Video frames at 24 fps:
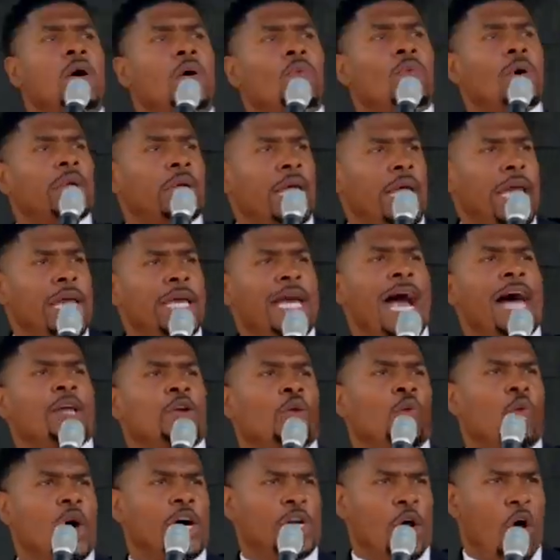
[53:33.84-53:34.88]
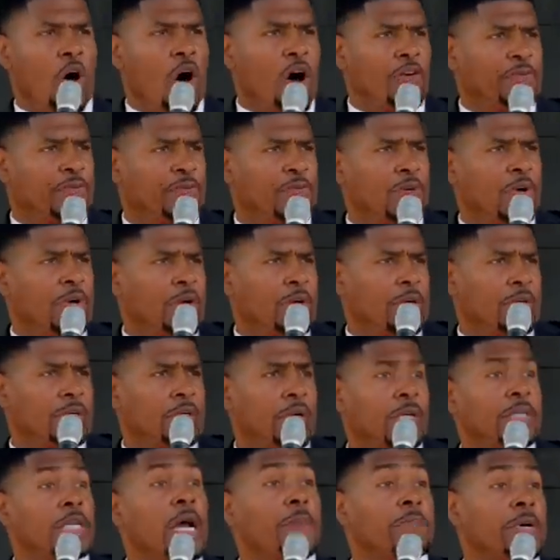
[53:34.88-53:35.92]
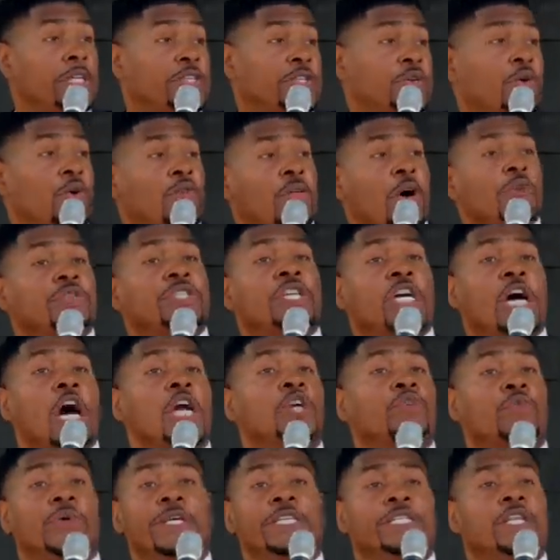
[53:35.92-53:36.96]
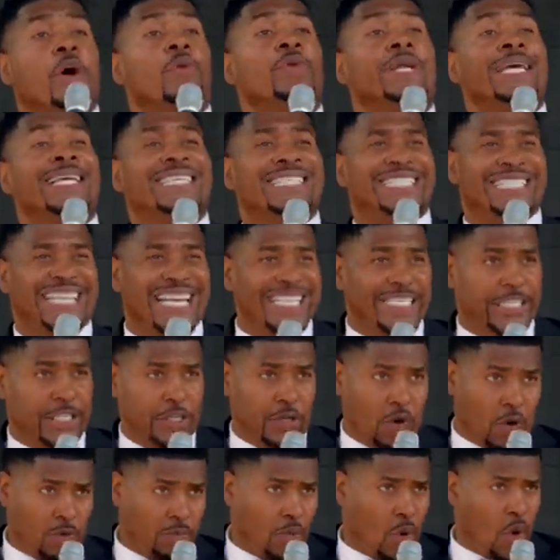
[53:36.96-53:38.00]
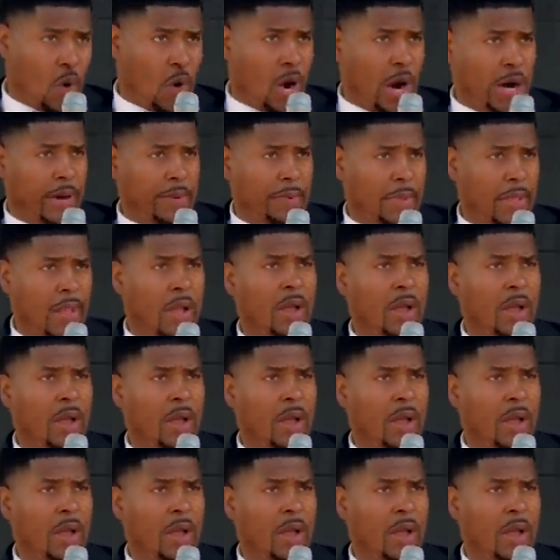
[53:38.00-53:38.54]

well, he got a one-off. Number two, those countries don't exist no more.